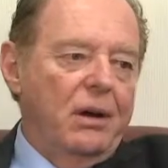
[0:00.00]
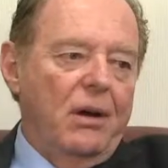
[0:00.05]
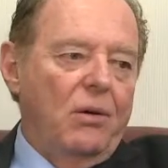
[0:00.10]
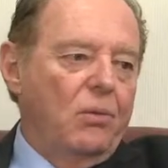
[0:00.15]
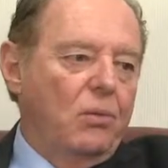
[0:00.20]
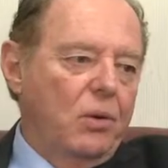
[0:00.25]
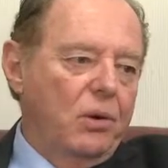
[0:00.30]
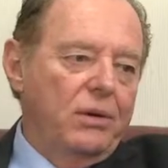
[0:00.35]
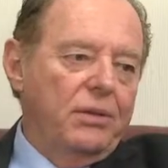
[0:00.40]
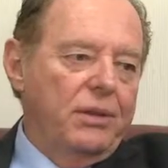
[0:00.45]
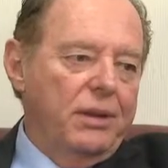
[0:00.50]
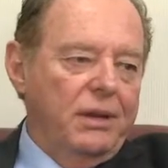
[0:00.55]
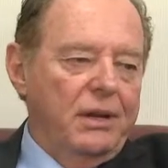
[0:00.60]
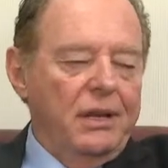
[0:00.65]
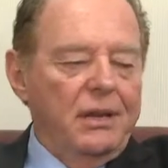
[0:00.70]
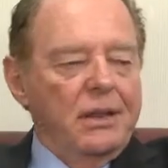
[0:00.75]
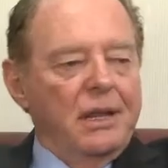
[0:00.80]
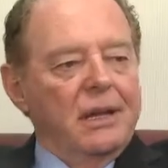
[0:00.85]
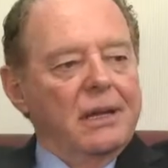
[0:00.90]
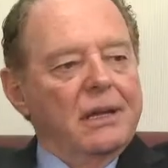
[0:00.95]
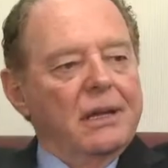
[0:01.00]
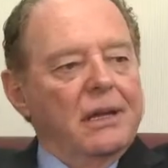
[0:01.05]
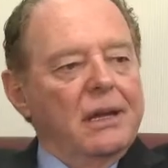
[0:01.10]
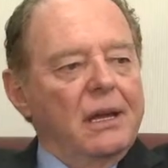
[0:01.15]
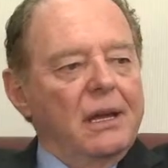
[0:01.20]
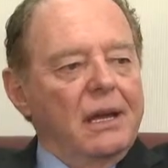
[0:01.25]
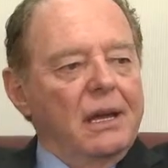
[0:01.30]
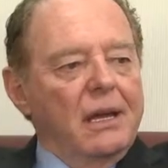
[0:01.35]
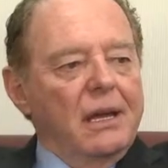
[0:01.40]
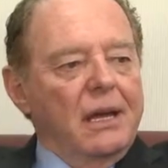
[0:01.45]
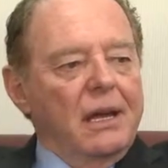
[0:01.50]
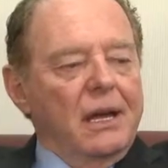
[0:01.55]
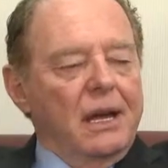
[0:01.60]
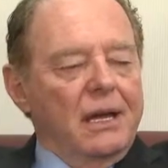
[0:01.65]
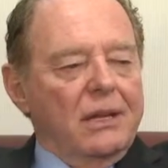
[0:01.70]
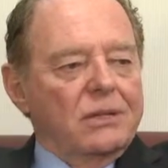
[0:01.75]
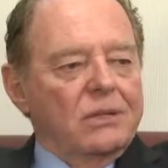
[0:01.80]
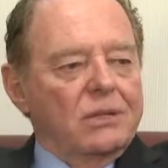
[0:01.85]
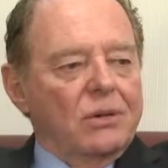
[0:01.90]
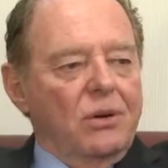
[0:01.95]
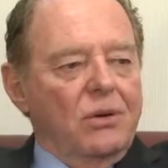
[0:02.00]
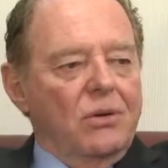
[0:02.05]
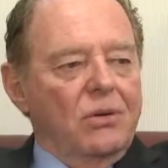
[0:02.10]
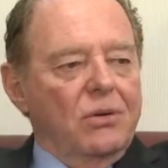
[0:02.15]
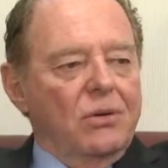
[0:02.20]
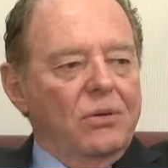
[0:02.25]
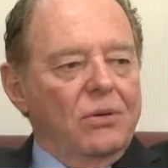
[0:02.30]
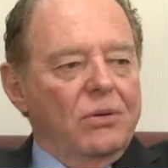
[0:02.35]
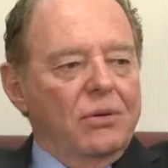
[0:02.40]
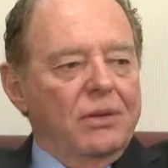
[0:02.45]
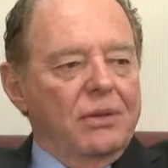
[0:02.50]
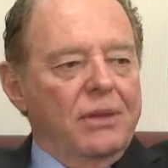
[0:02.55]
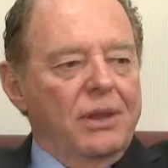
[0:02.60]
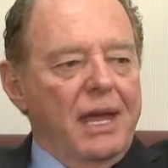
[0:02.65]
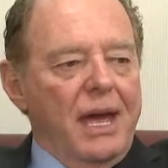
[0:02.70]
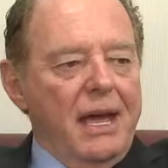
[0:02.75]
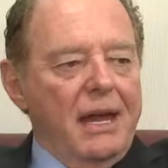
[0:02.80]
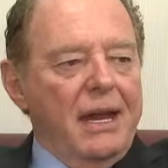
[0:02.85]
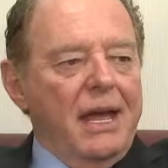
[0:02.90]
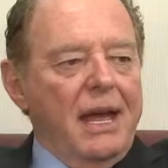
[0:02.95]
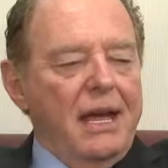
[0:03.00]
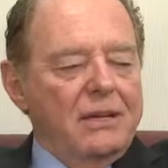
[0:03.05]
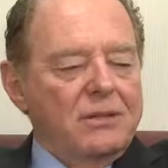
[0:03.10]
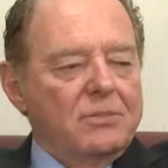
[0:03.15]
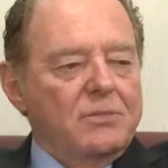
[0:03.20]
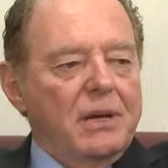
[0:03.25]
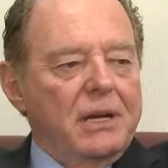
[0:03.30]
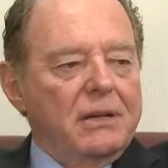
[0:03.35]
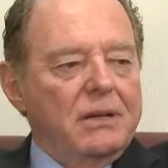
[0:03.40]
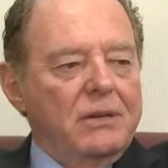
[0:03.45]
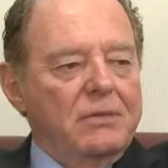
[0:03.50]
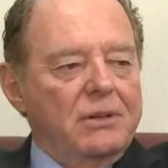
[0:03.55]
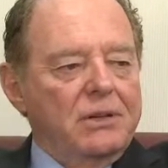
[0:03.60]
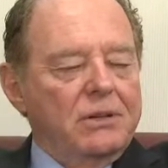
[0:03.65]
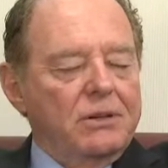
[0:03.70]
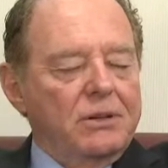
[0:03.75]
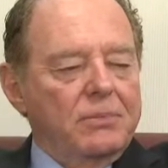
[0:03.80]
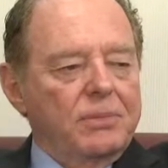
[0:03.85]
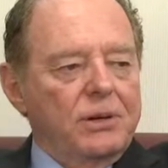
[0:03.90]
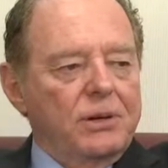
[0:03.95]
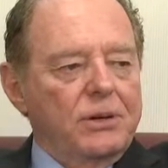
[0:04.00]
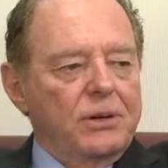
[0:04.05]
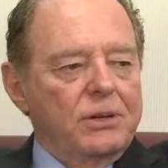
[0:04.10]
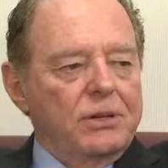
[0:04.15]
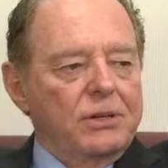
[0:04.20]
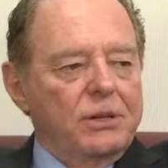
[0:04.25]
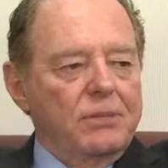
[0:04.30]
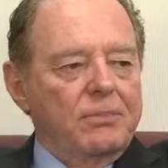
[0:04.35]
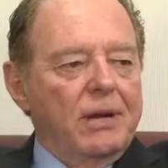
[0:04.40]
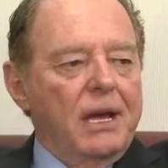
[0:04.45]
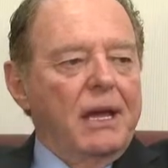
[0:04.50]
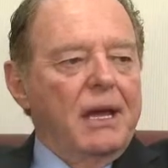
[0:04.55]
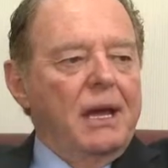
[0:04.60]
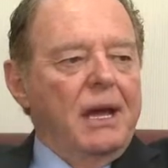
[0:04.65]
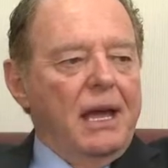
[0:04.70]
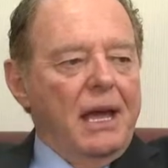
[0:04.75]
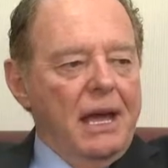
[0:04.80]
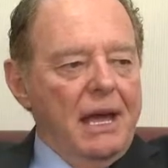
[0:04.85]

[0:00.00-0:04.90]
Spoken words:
not worth anything. And so that aspect of entrepreneurship,